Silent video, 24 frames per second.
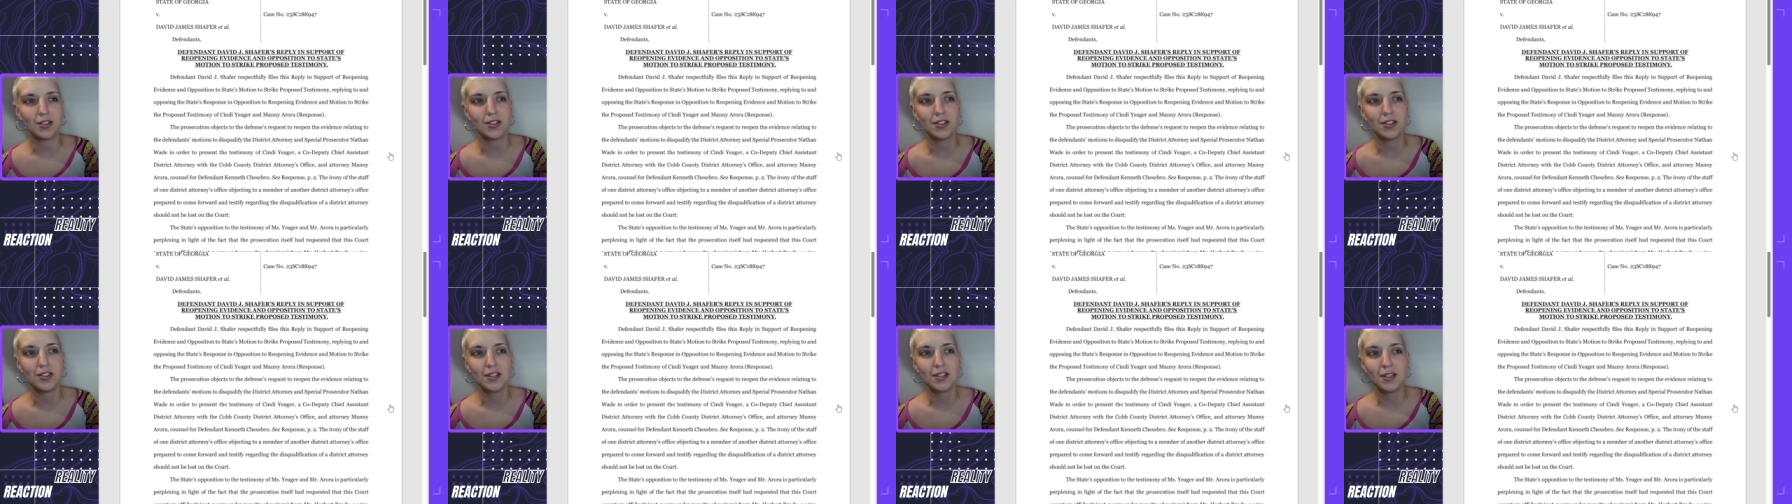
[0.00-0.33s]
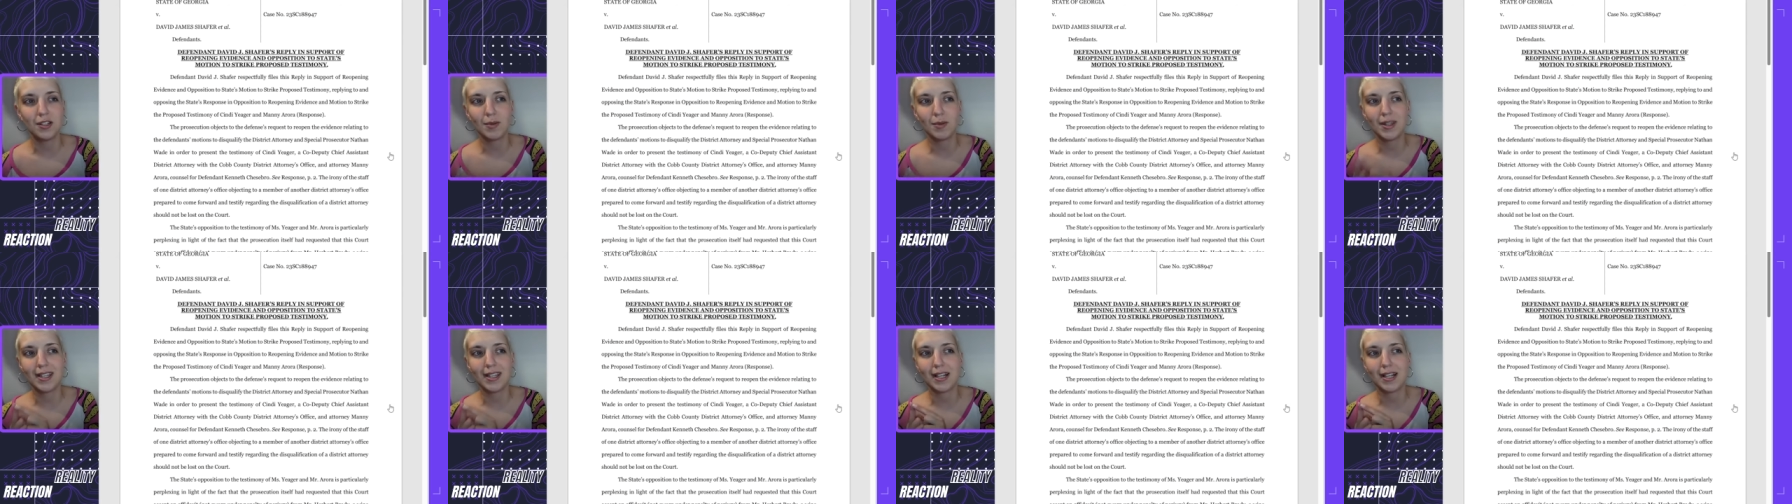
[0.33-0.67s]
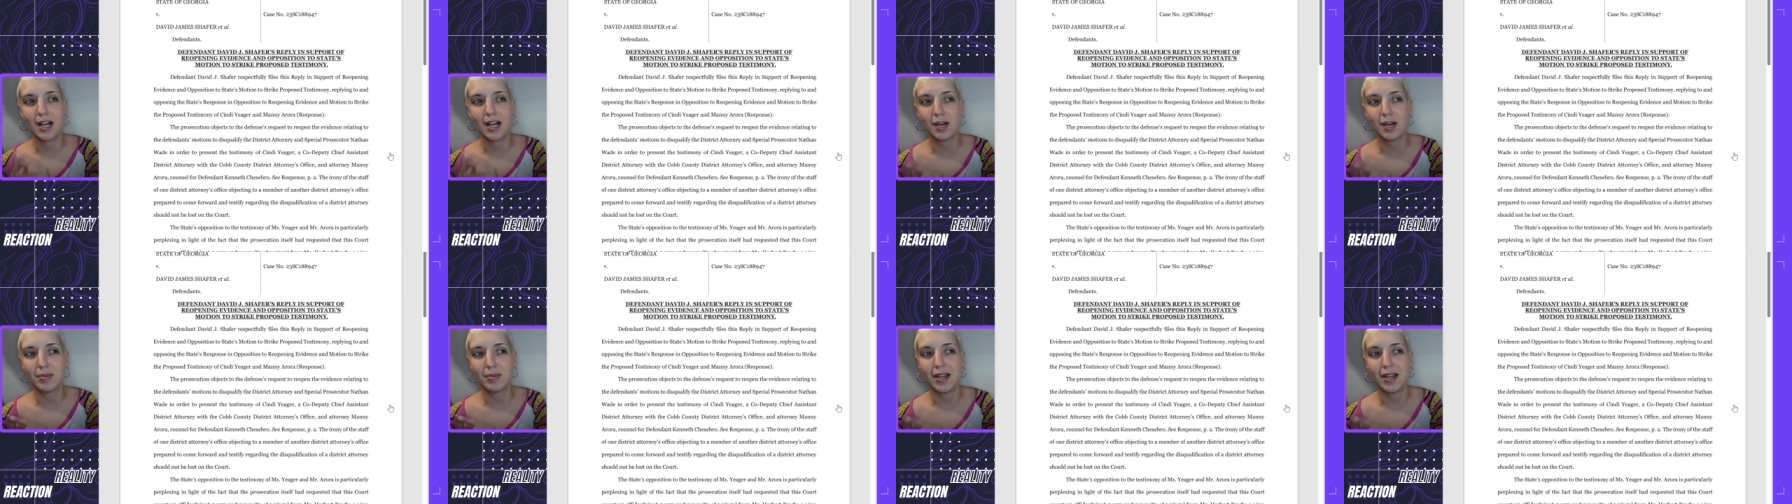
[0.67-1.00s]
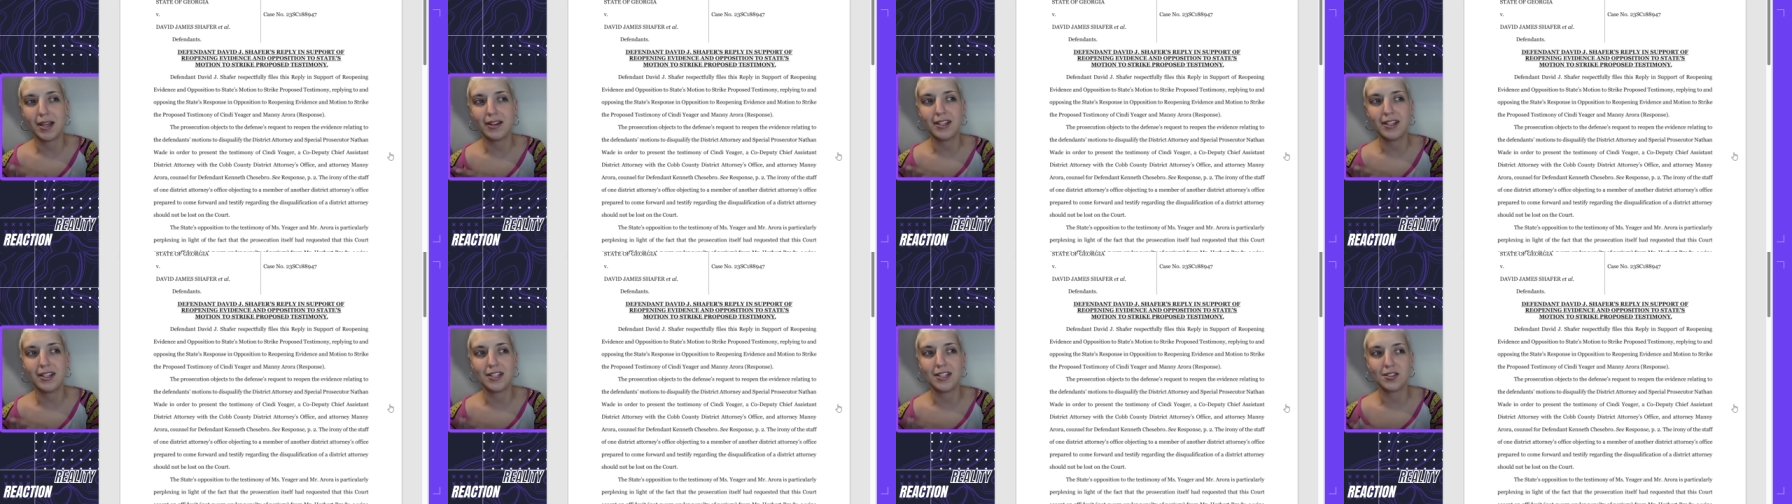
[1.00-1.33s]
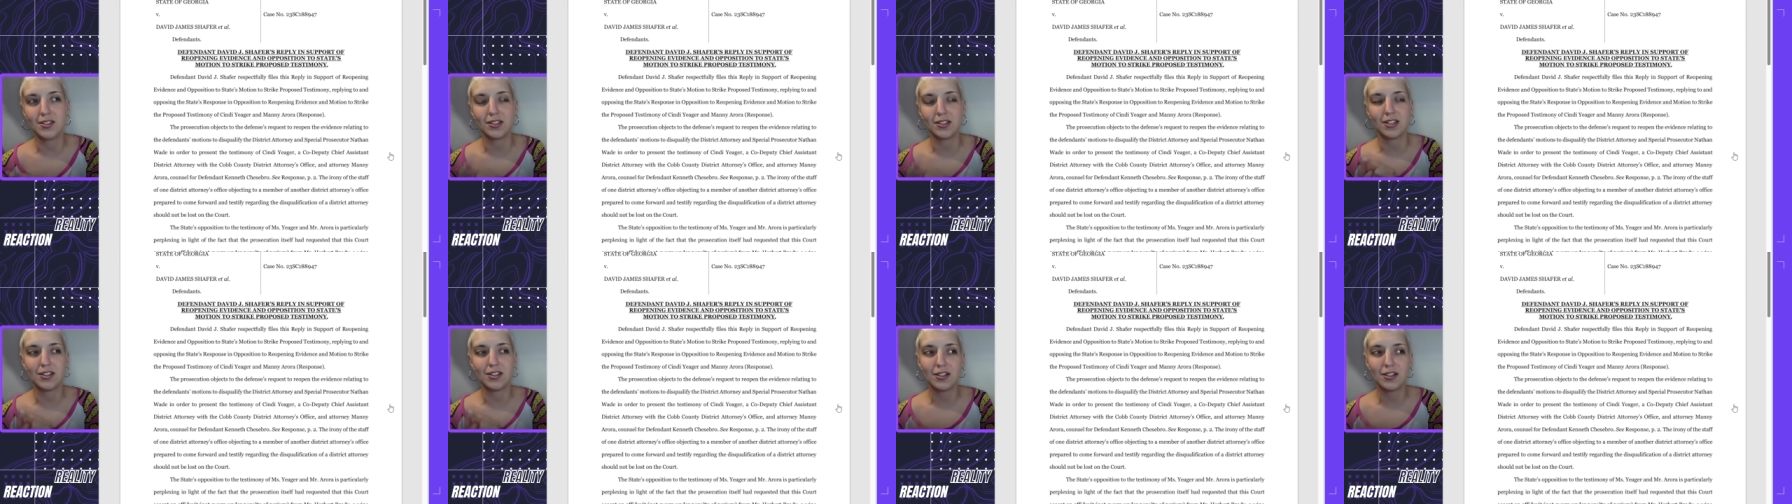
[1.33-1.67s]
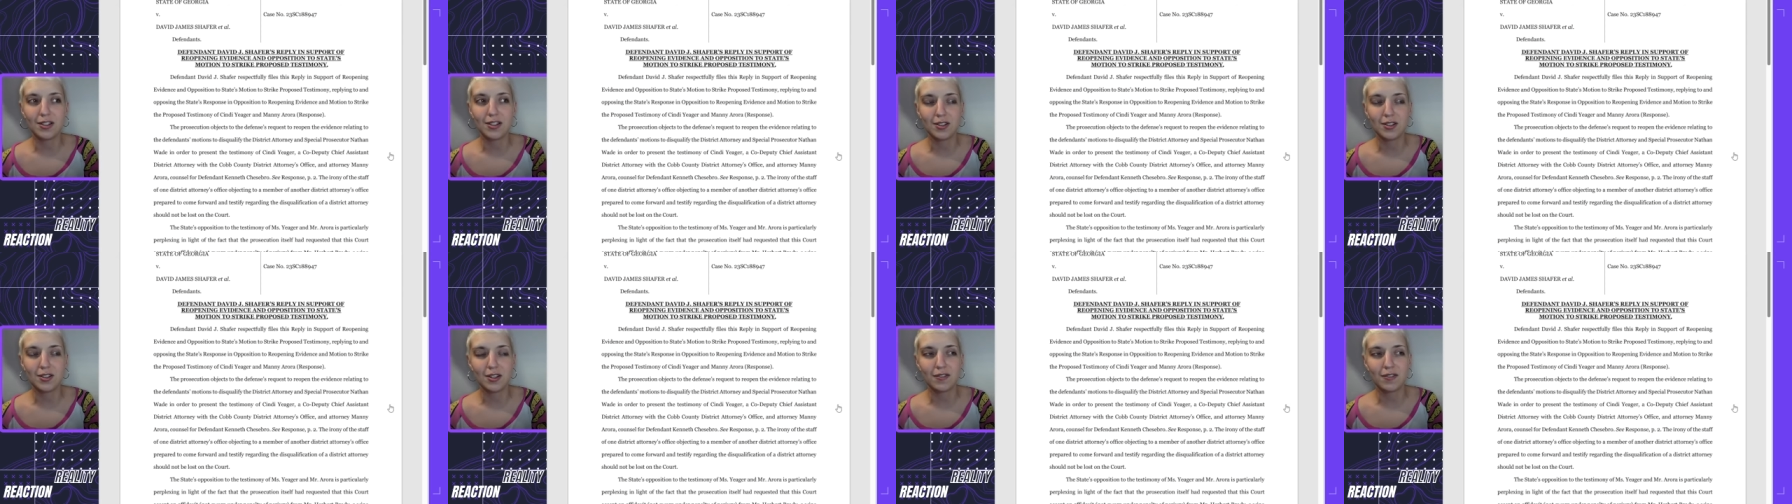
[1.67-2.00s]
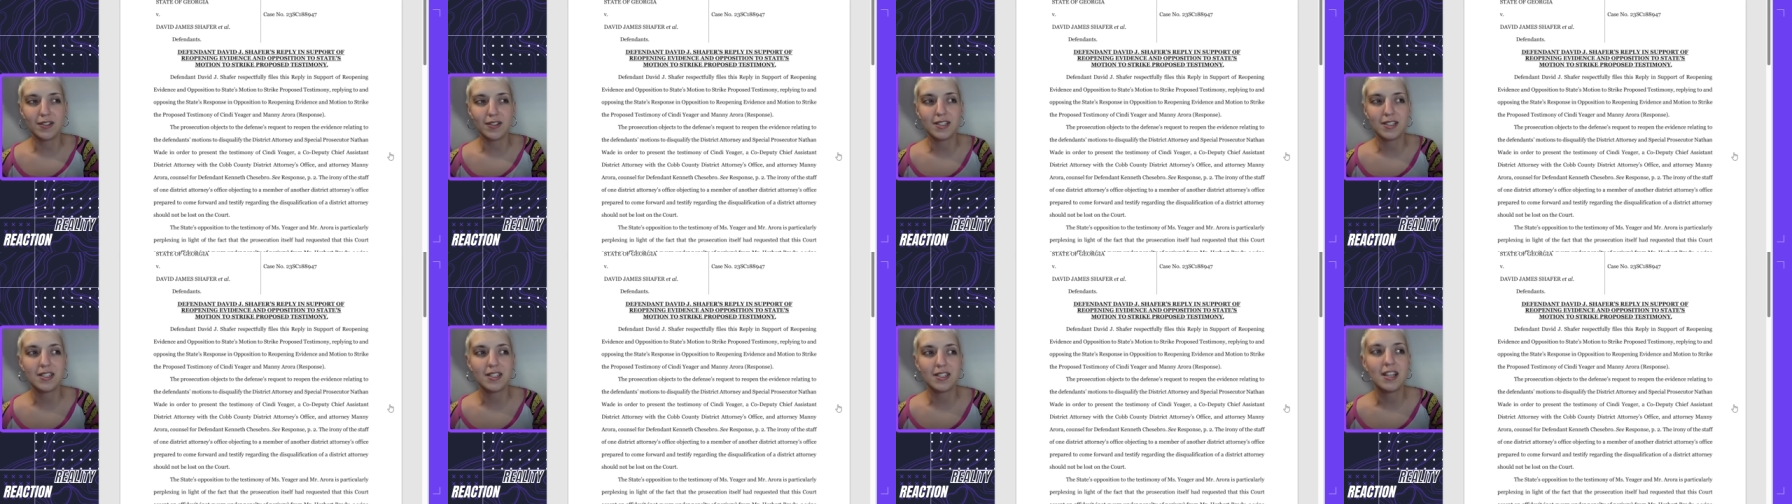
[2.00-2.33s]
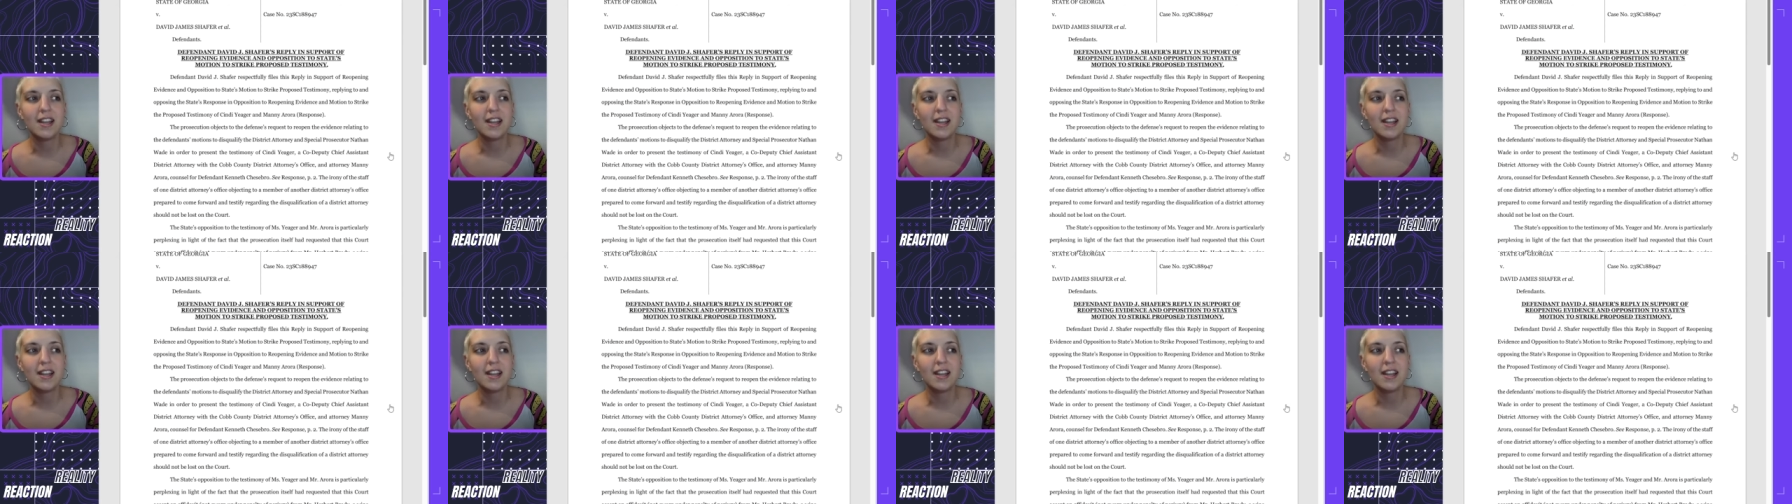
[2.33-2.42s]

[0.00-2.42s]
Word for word: attorney with the Cobb County District Attorney's Office,